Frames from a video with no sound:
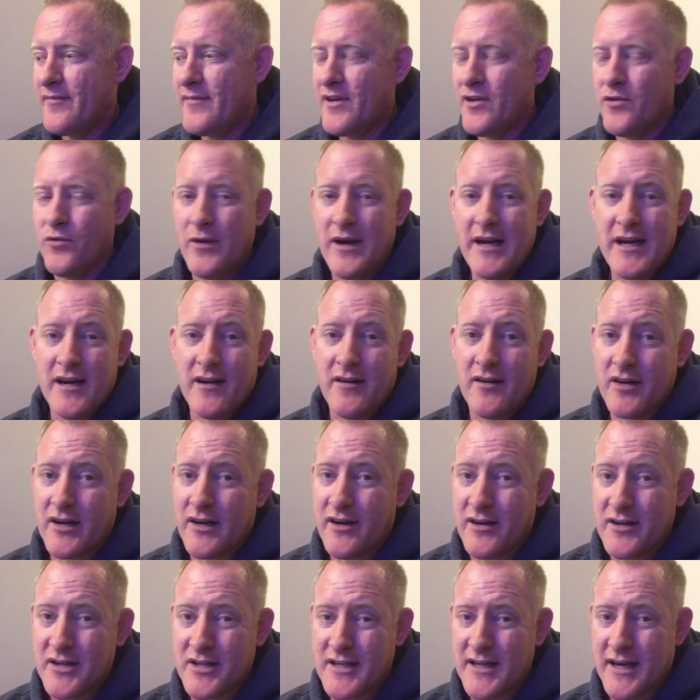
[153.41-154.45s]
We can all
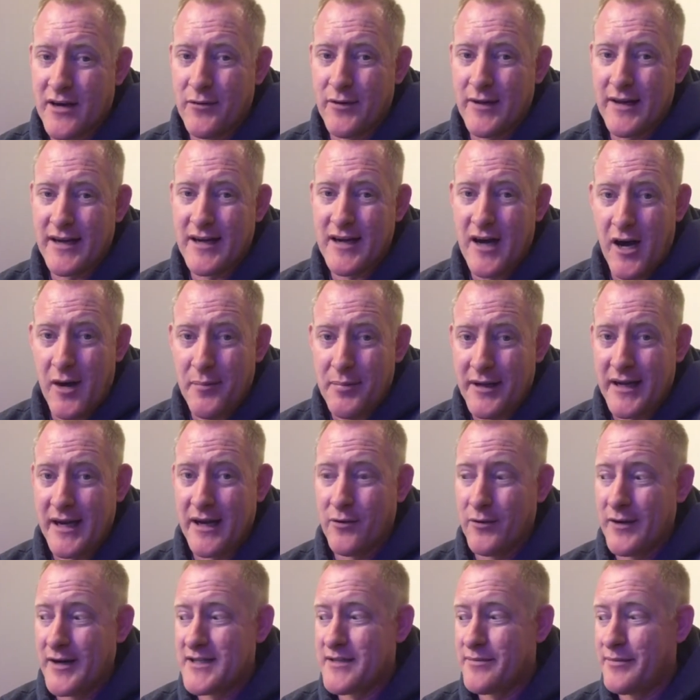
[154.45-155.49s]
acknowledge it's not a really complicated
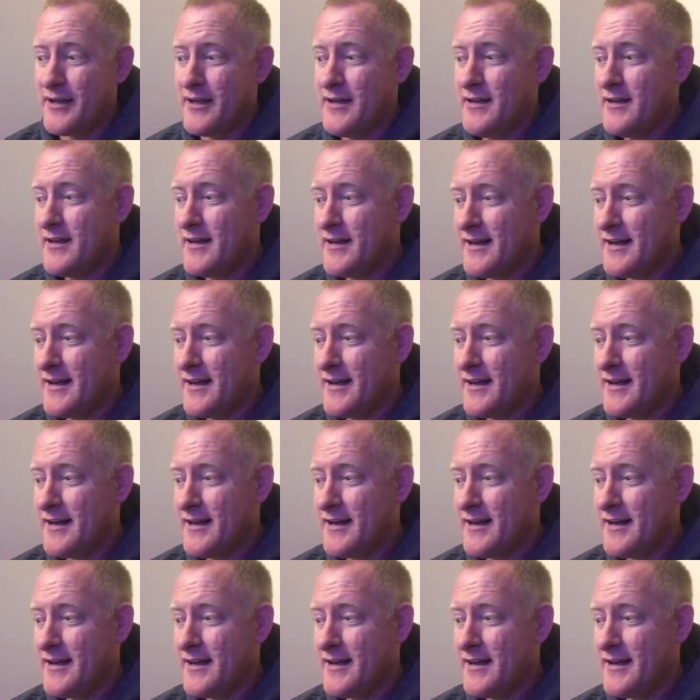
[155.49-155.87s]
recipe.